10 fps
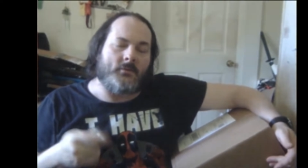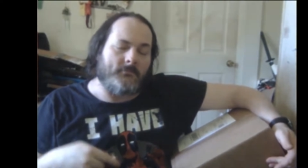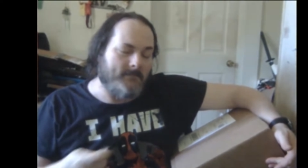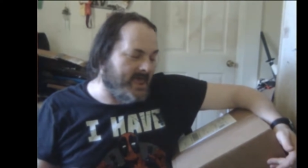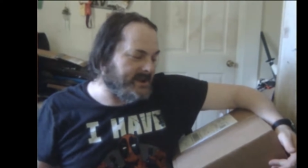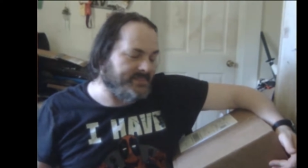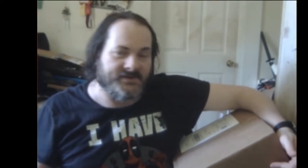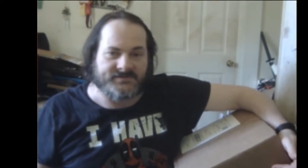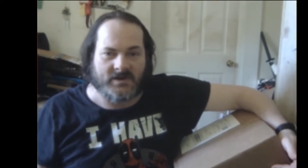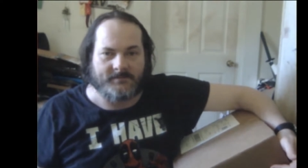edit the
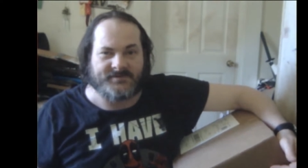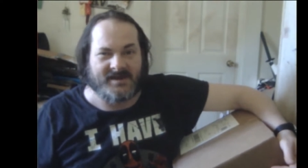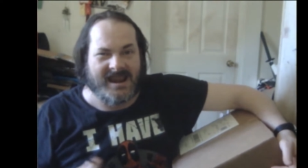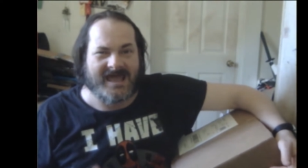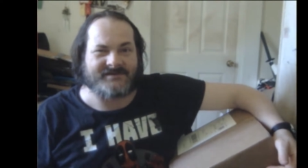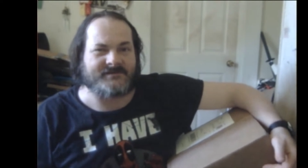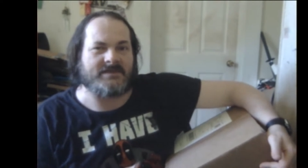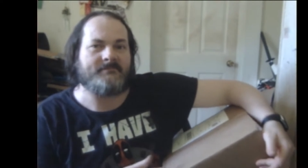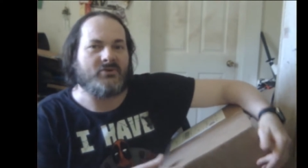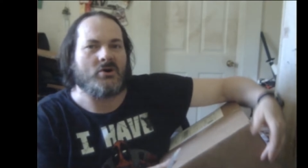description and
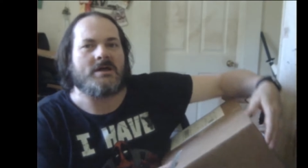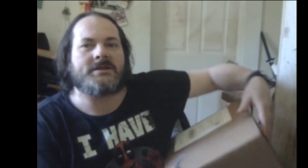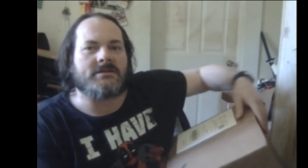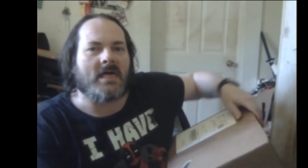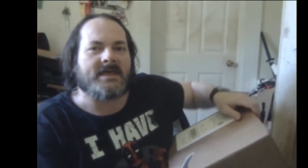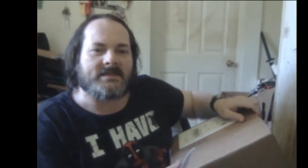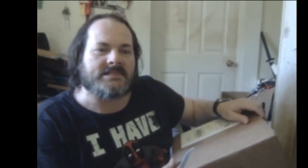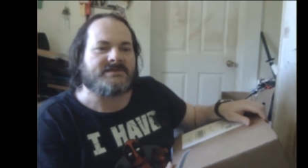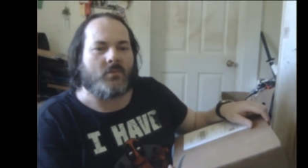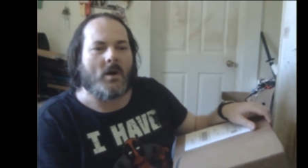actually put like at
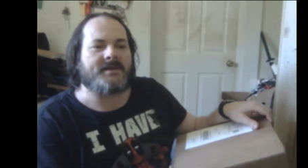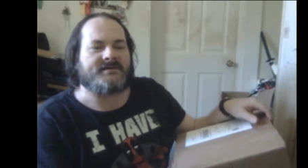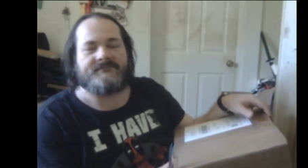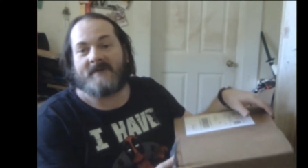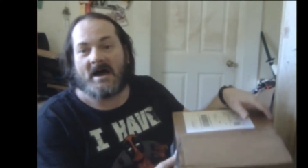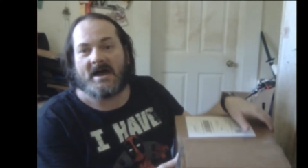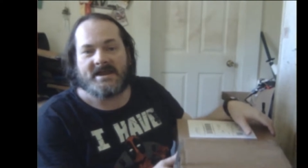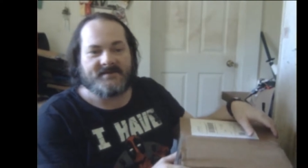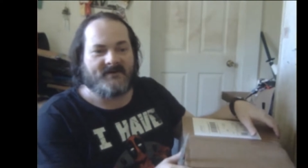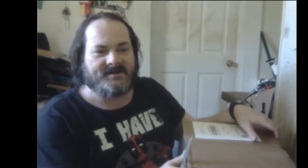least what to
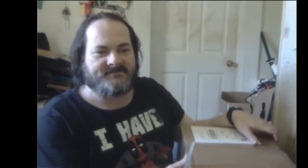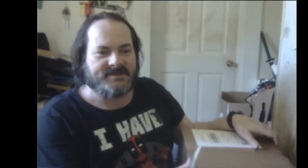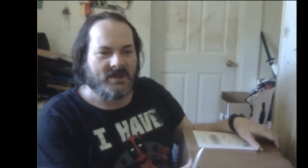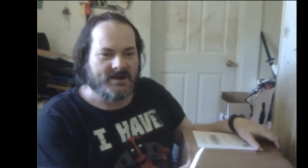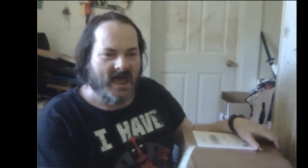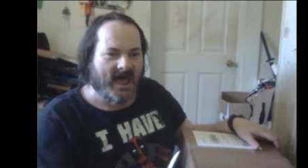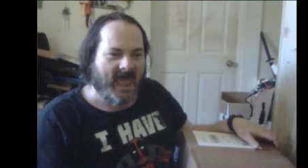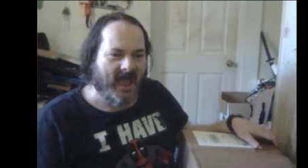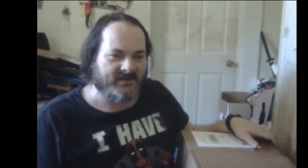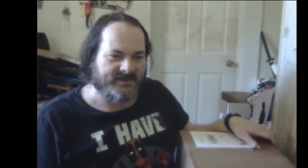find if I
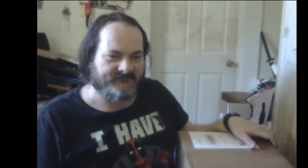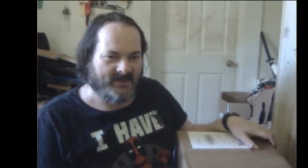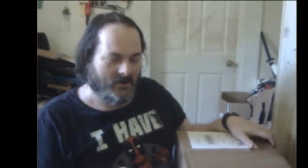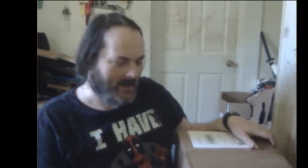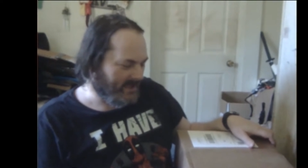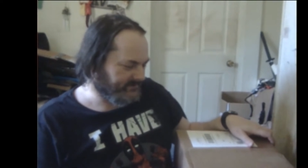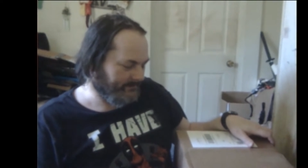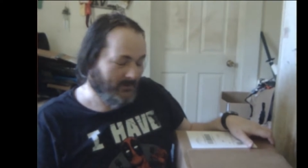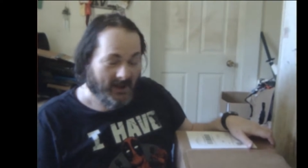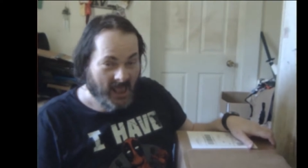not if I don't
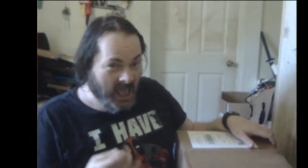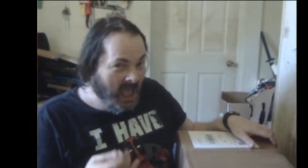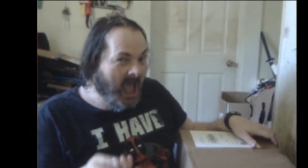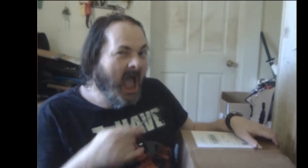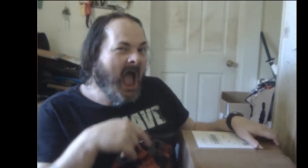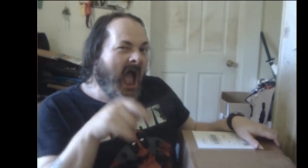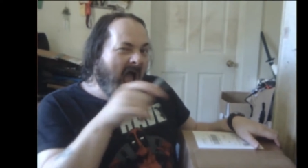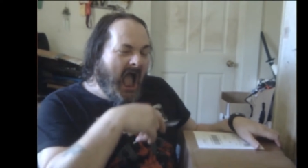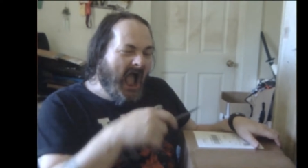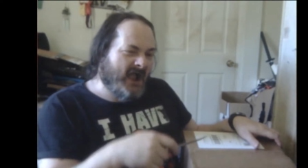actually put
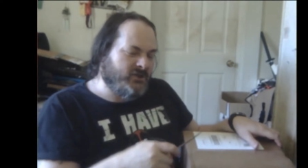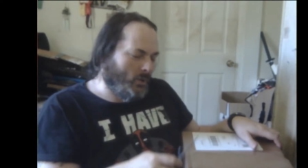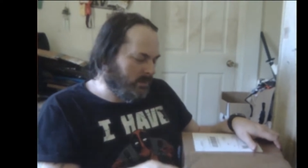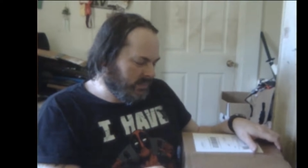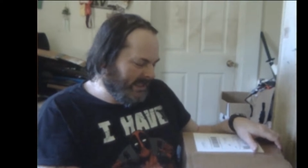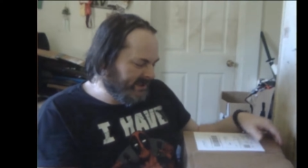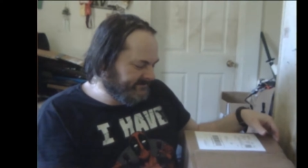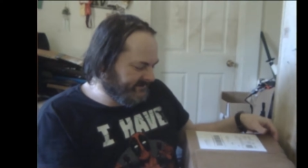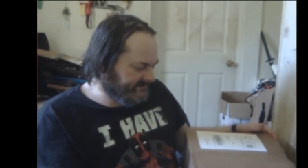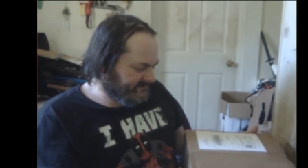actual
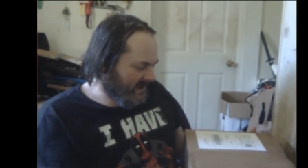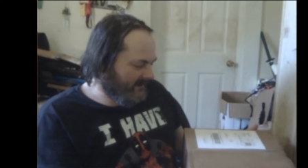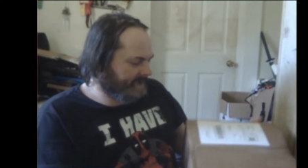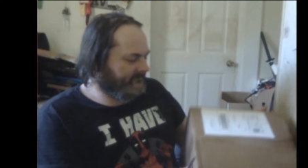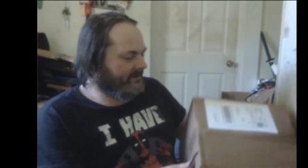links to stuff.